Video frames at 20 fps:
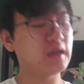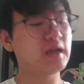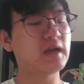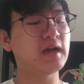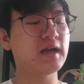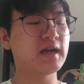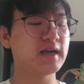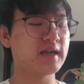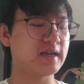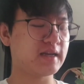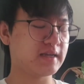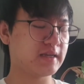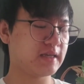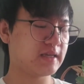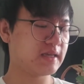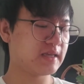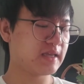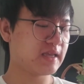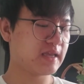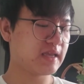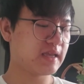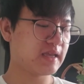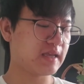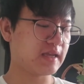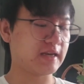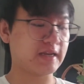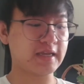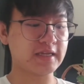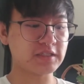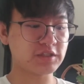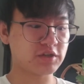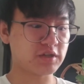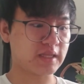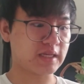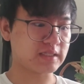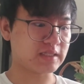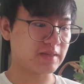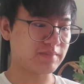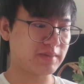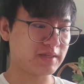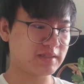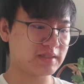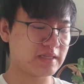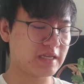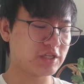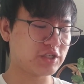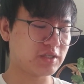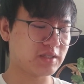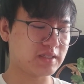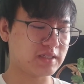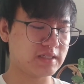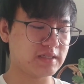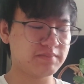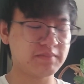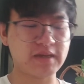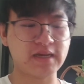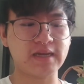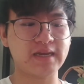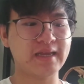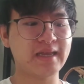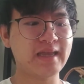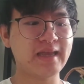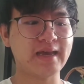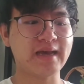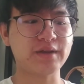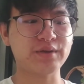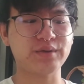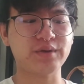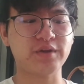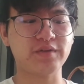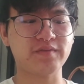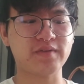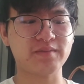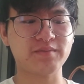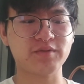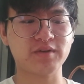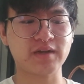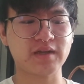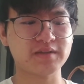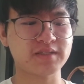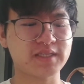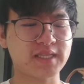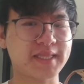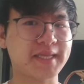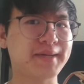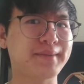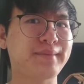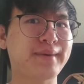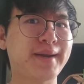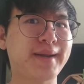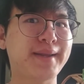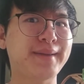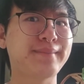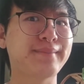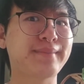And I guess her last name is Sejalin, but I don't know if I'm pronouncing that right.